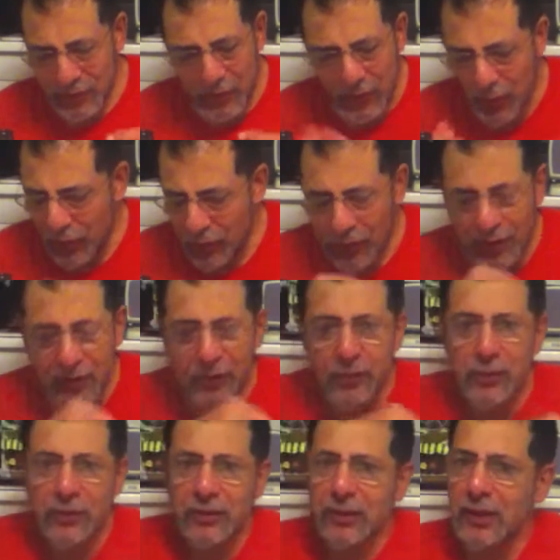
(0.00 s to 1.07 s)
The whole thing is
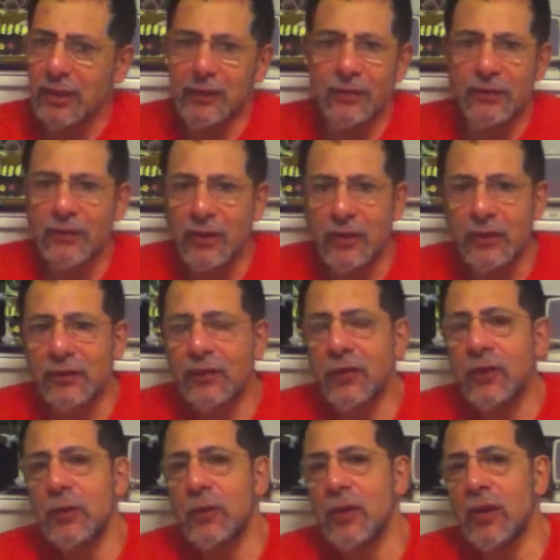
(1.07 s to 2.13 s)
put together very,
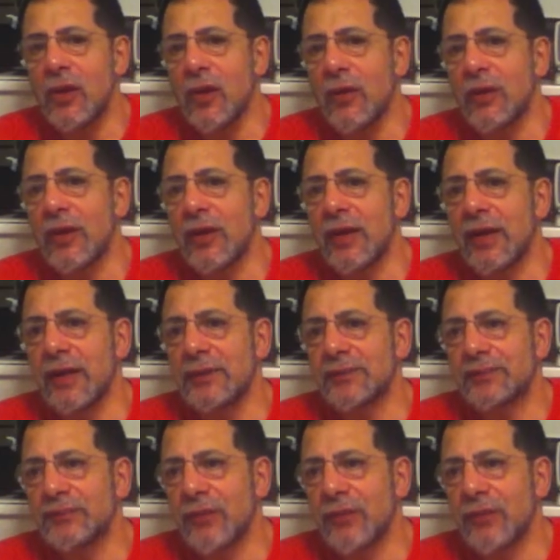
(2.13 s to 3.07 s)
very well. Okay.